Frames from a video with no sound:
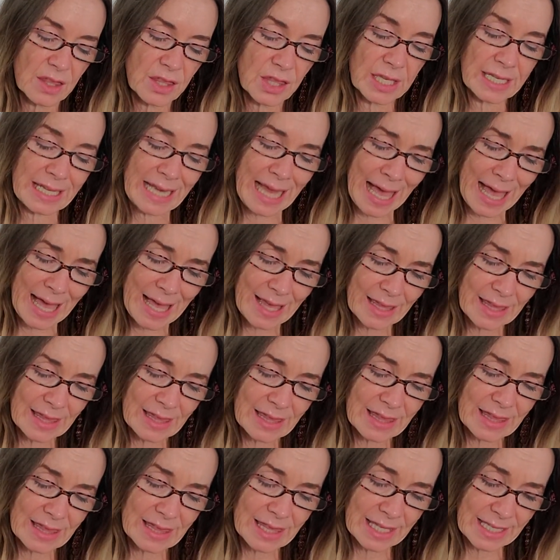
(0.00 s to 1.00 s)
the
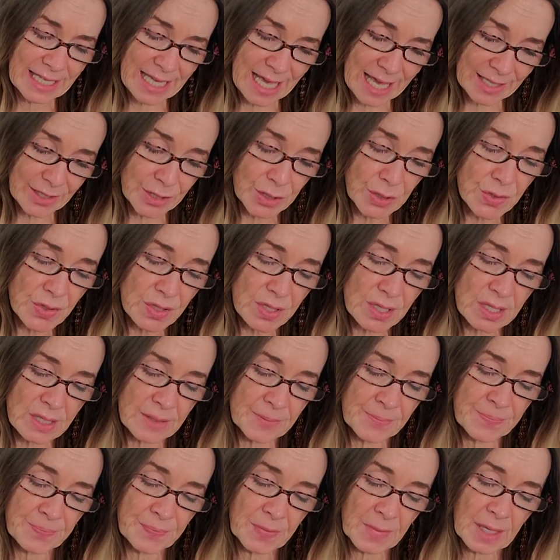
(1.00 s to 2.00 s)
Thanatos
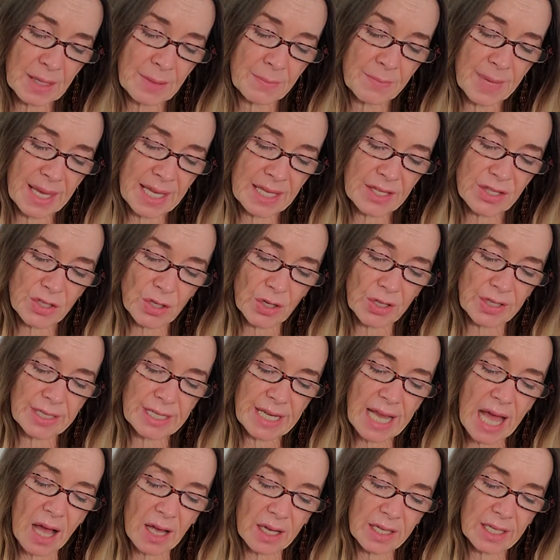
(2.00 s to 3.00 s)
may start
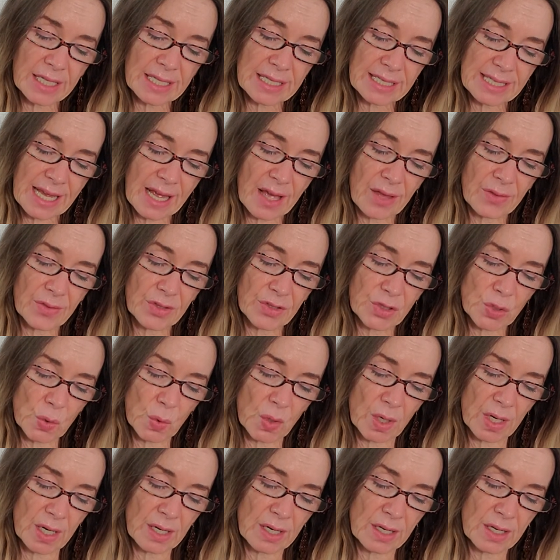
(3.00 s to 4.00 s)
knocking down the
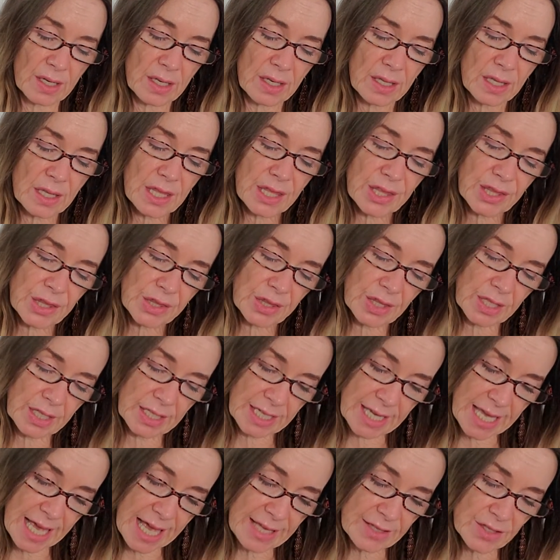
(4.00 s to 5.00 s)
door.
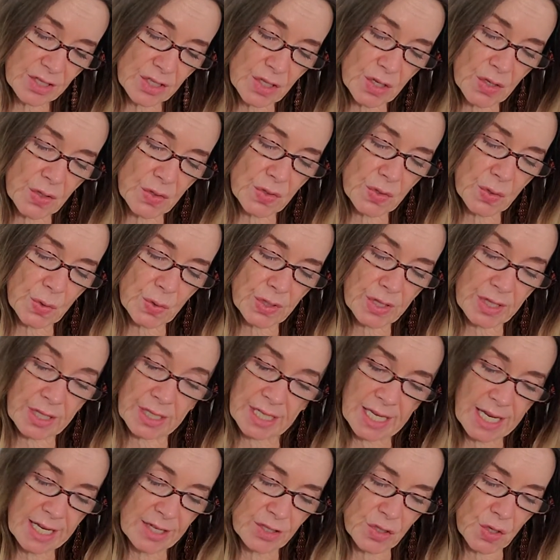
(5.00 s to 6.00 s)
Thanatos, or
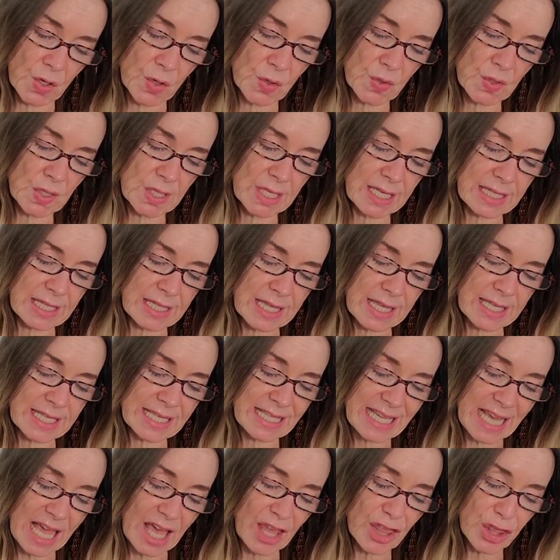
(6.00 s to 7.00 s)
Thanatos, is the
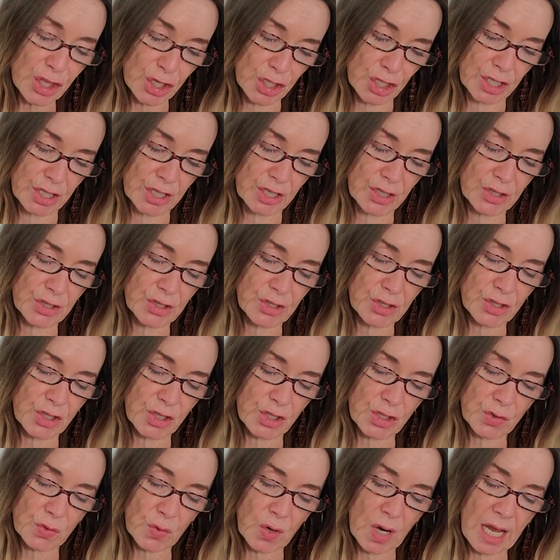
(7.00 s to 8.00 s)
death urge
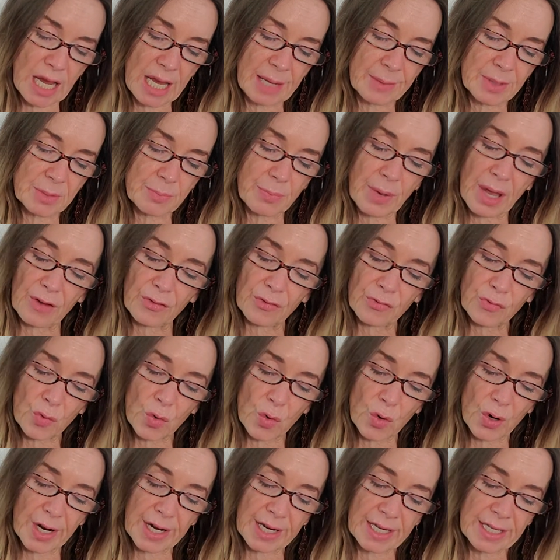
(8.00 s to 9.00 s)
described by
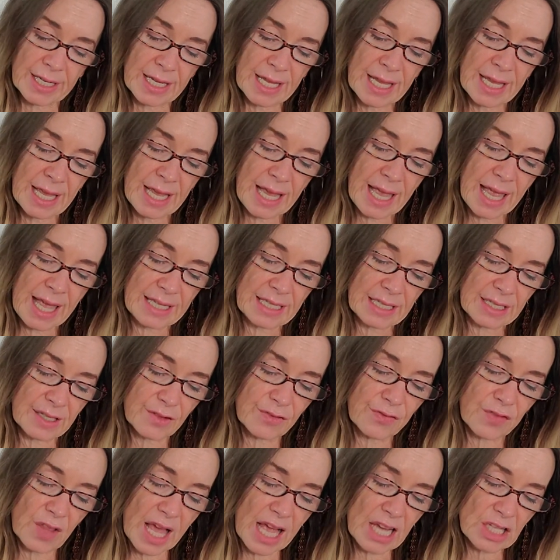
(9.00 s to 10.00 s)
Freud, and in a
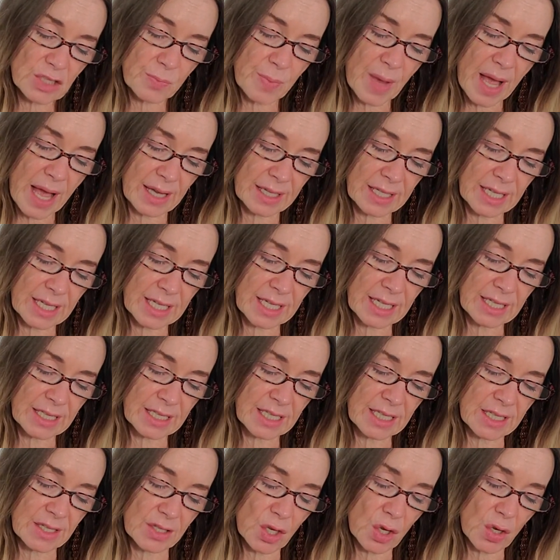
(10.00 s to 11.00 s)
flashback, it,
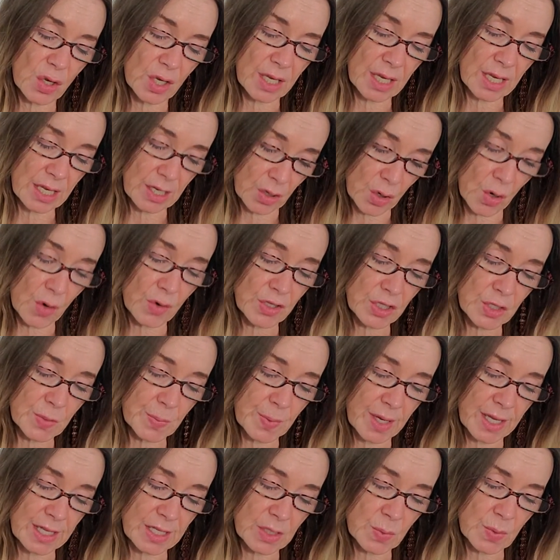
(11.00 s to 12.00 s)
it, it
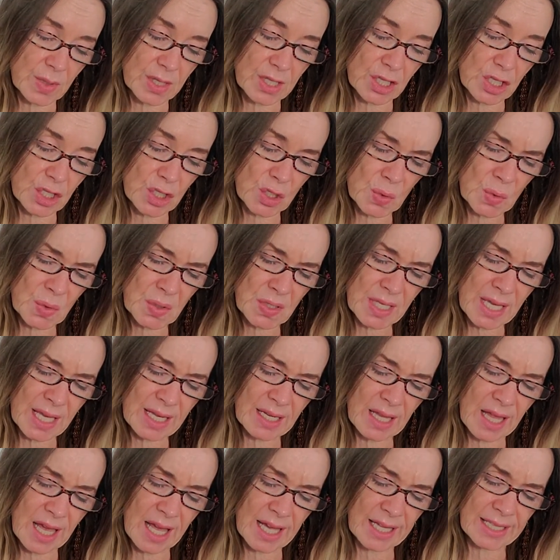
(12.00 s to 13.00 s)
corresponds with the
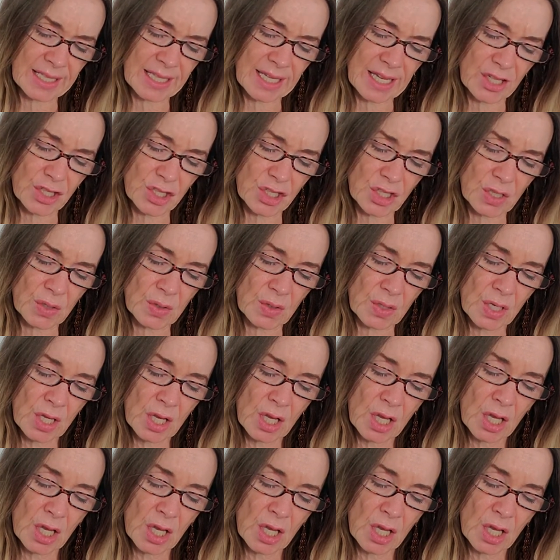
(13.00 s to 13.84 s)
suicidal ideation